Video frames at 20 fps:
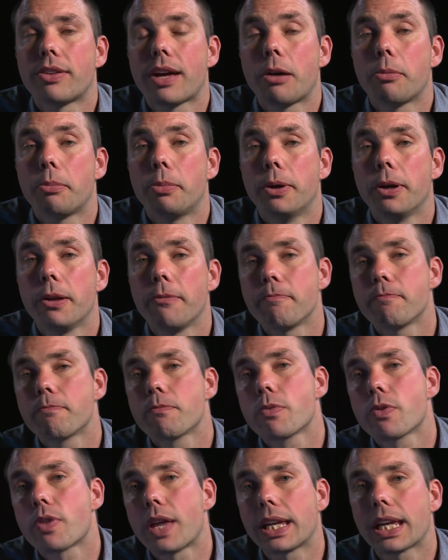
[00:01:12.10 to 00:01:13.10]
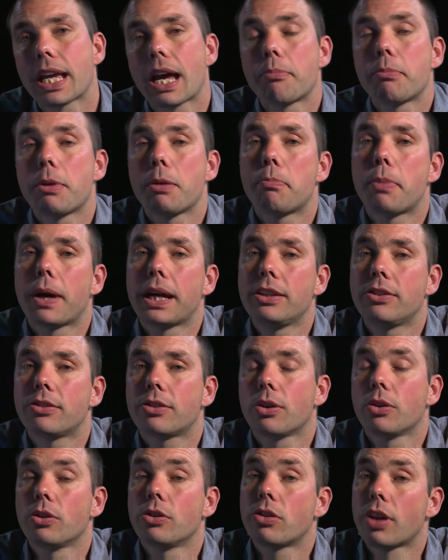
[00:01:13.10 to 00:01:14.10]
output. They can be based
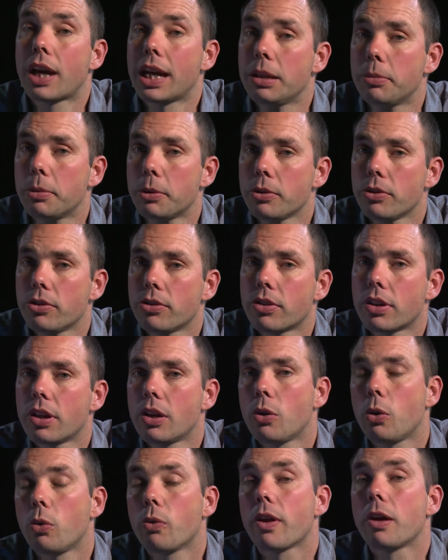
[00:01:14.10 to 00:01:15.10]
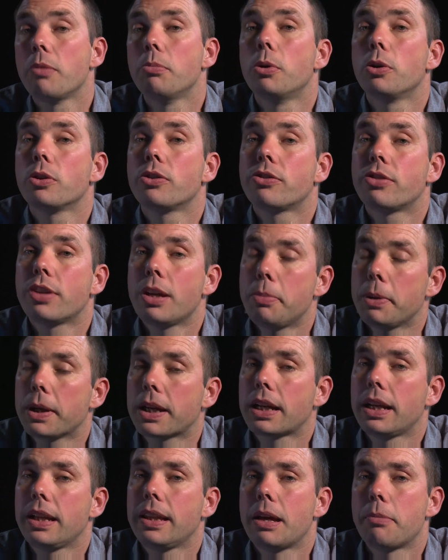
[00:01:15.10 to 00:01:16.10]
on tables, although more
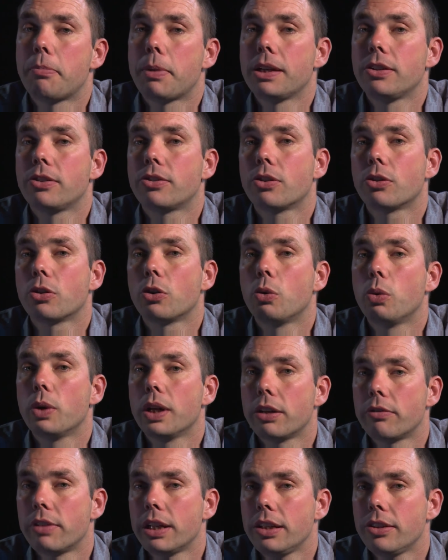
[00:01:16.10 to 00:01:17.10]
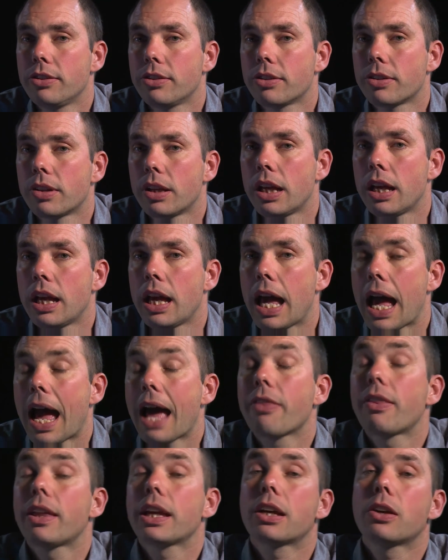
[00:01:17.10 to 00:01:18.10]
typically they're based on queries,
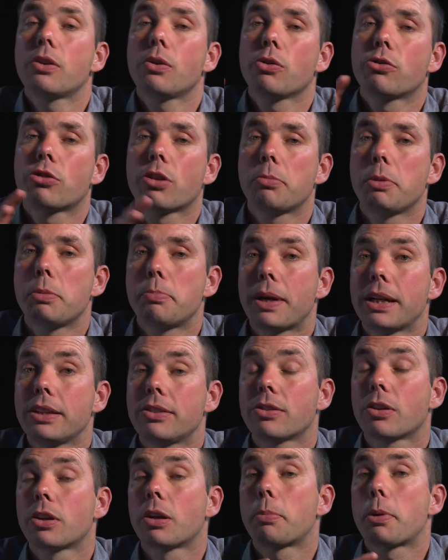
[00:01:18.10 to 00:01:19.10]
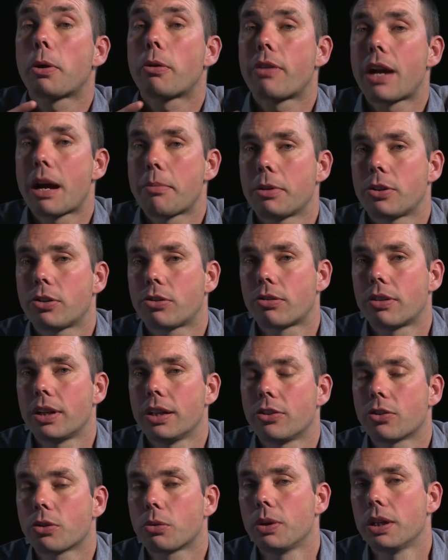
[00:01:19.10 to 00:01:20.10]
and they can also be based on a
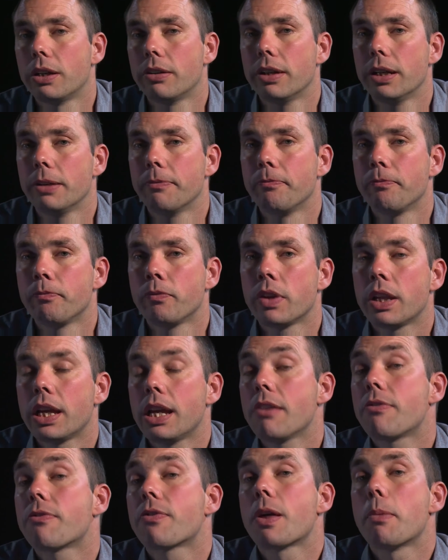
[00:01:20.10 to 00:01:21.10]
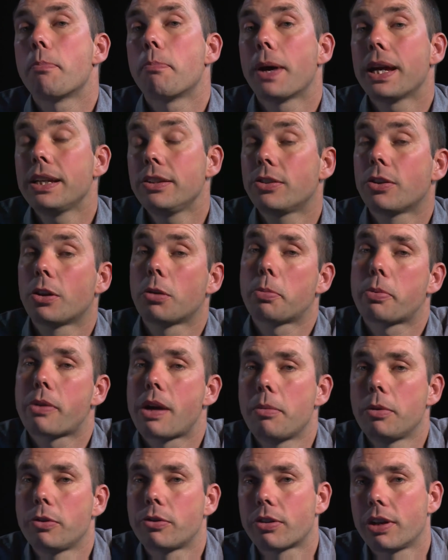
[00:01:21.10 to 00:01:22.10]
parameterized query. If they're based on a
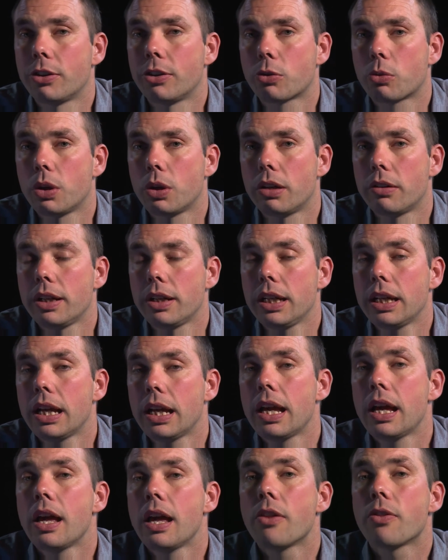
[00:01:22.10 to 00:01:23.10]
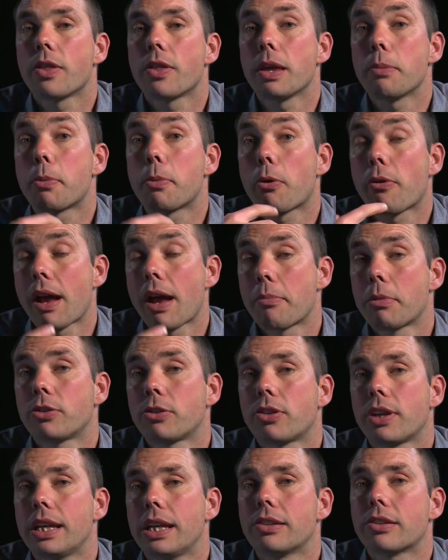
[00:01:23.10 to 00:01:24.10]
parameterized query, the
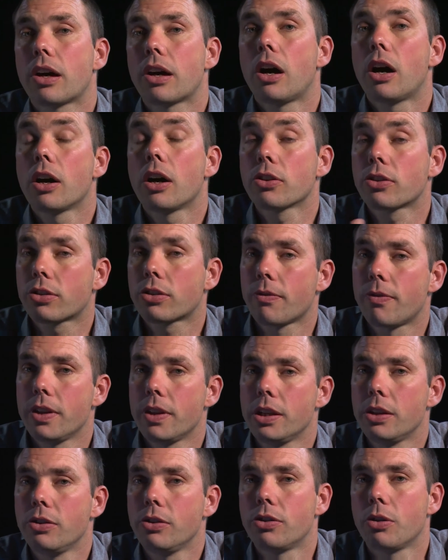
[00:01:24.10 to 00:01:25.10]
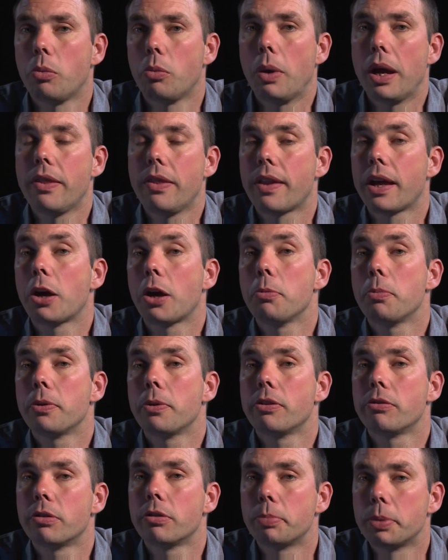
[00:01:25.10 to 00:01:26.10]
parameter is asked of the user when they
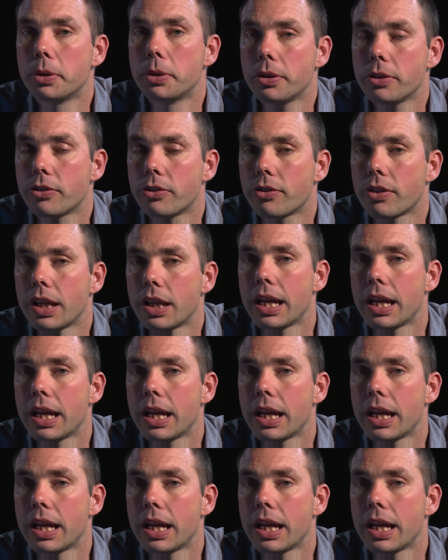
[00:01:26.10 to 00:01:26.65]
open the report,